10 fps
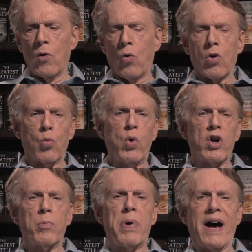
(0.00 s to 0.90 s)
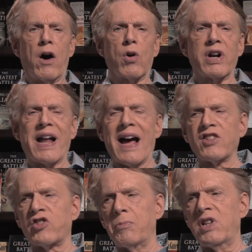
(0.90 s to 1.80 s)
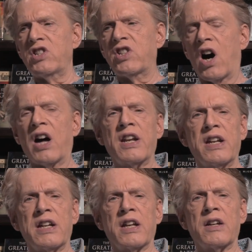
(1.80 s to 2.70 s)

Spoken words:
or willpower. It has to be done